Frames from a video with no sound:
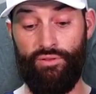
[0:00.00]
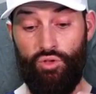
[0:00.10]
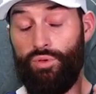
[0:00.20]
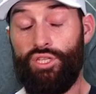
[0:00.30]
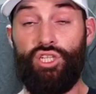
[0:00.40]

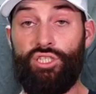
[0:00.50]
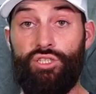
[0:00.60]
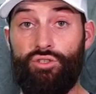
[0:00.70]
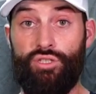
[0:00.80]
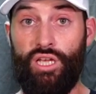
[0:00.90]
you'd be
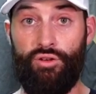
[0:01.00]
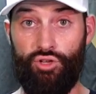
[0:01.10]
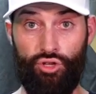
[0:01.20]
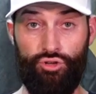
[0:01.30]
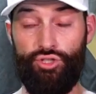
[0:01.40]
adjusting your
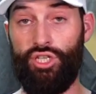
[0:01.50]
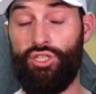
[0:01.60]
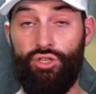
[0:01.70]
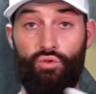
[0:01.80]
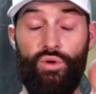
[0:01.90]
side, you're
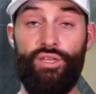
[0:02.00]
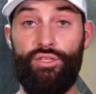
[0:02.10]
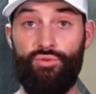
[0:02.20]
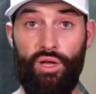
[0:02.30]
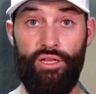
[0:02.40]
adjusting your
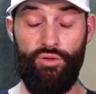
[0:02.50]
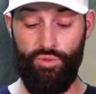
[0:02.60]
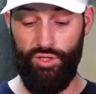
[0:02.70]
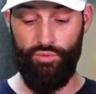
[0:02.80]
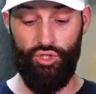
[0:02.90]
windage, right? It,
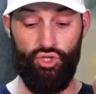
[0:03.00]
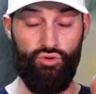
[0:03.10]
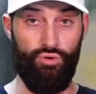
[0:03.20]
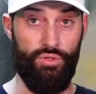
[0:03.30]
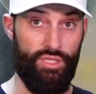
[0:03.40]
it would
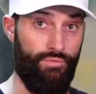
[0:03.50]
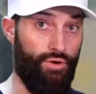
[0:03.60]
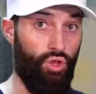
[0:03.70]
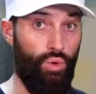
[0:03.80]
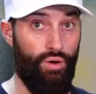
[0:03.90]
screw itself
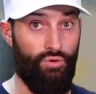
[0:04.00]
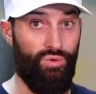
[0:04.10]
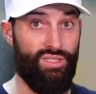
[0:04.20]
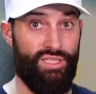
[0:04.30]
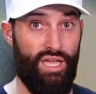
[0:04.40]
all the way over to
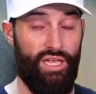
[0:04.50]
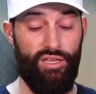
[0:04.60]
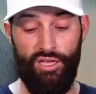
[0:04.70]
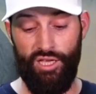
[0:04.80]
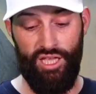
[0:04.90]
one
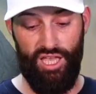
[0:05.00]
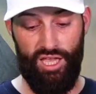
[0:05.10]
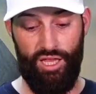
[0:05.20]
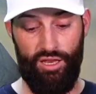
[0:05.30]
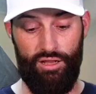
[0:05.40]
side.
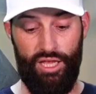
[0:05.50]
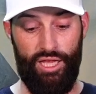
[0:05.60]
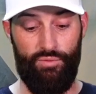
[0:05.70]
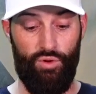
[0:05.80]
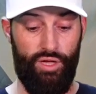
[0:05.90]
And
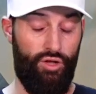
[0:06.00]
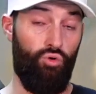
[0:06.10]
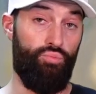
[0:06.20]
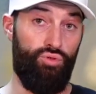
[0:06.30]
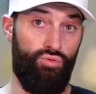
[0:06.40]
like, well, I
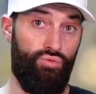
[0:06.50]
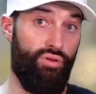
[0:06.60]
hope you,